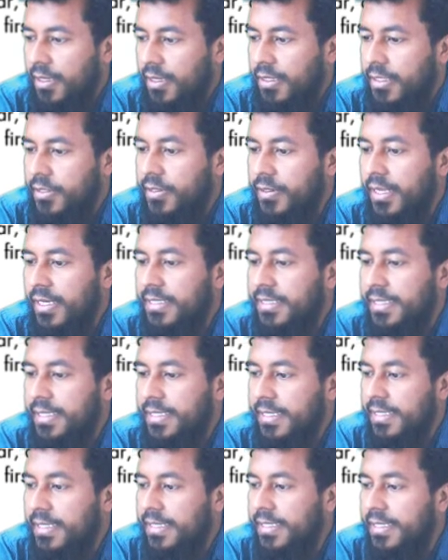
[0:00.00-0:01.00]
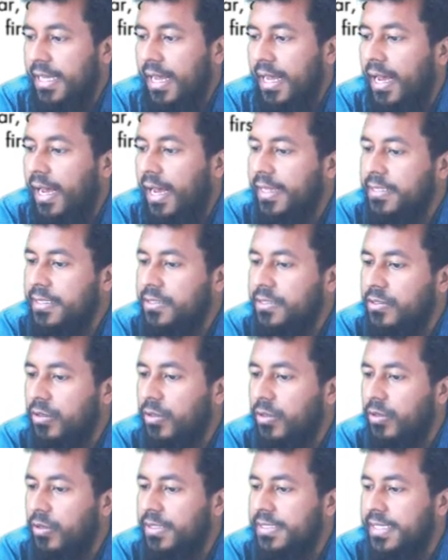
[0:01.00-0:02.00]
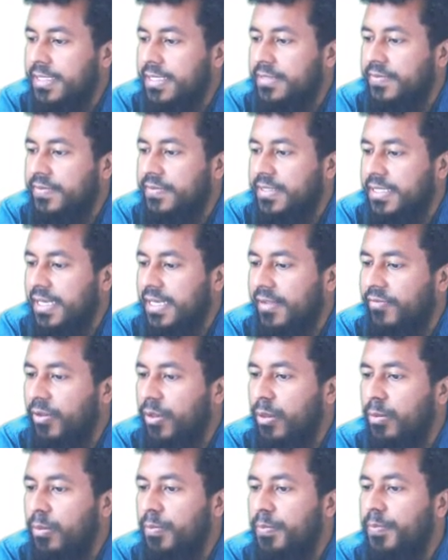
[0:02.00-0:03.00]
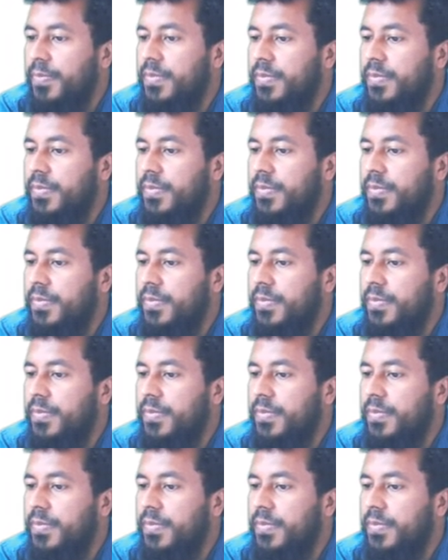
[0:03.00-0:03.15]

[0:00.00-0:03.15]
You can take either highest or lowest activity level.